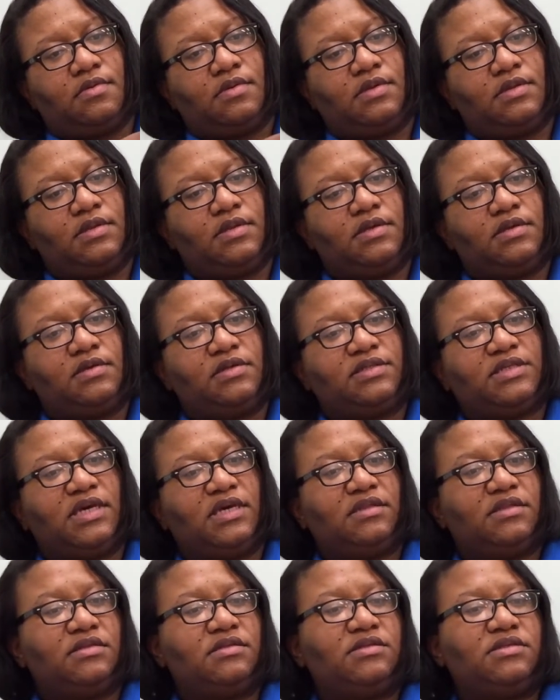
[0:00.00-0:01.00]
then
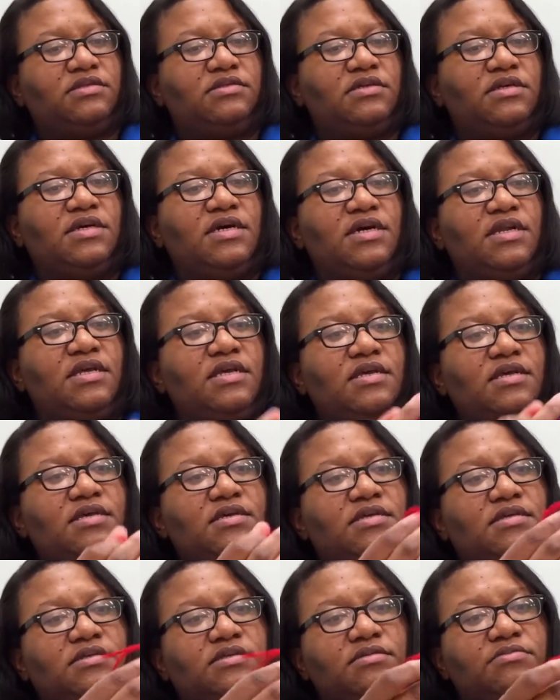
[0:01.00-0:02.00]
take the cut
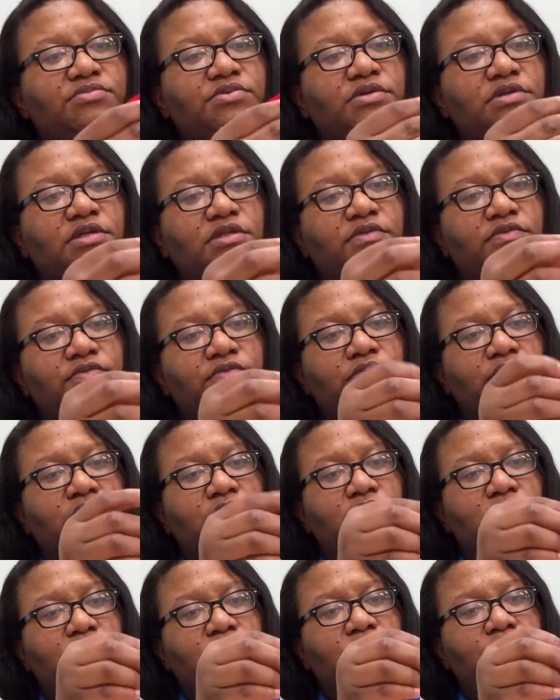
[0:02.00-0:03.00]
ends and put it through the
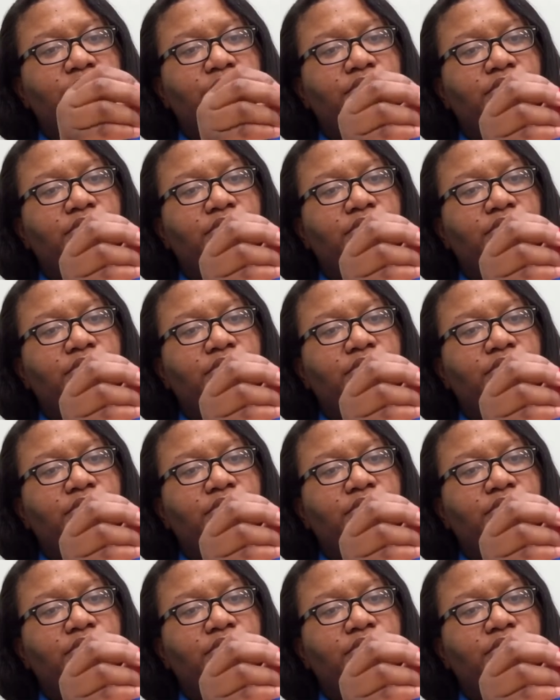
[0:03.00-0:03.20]
loop,